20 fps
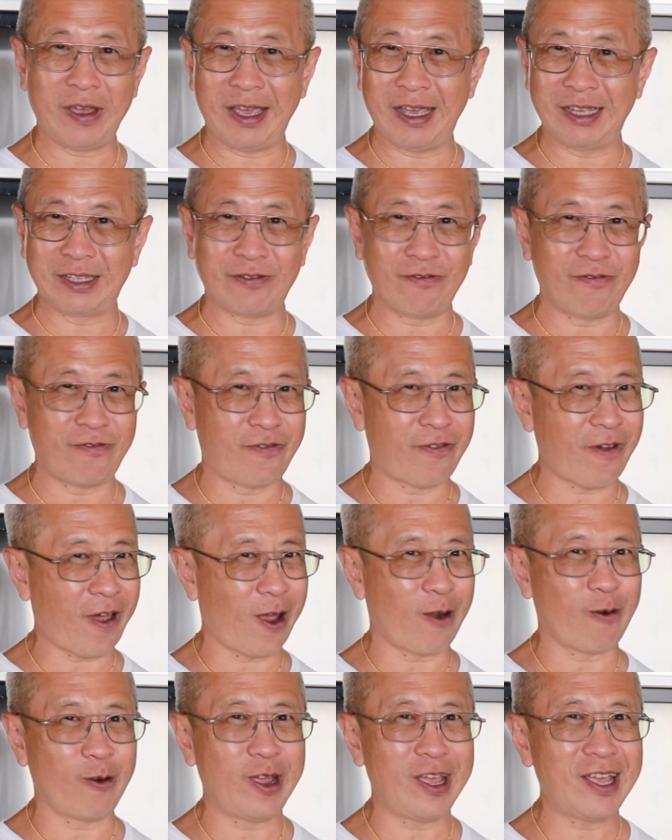is
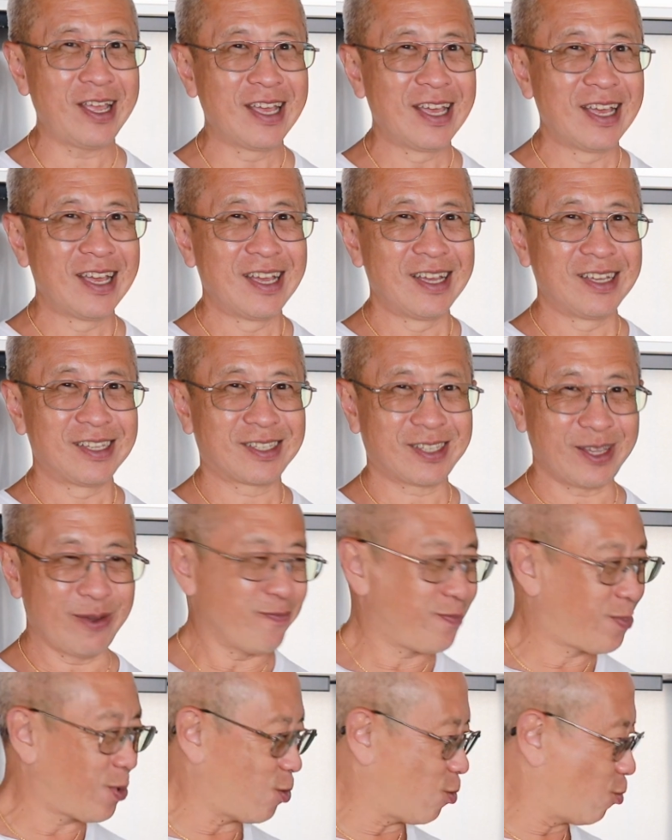very
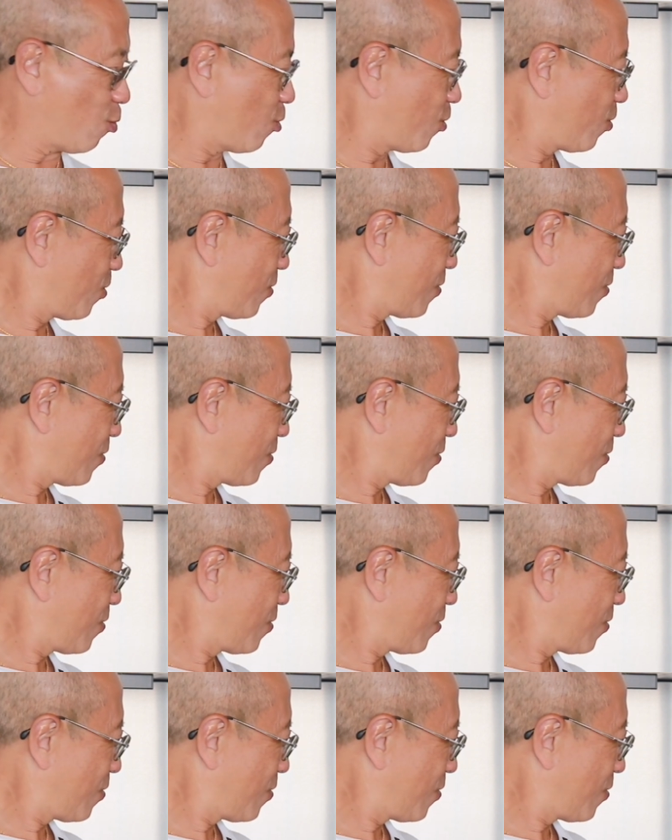simple.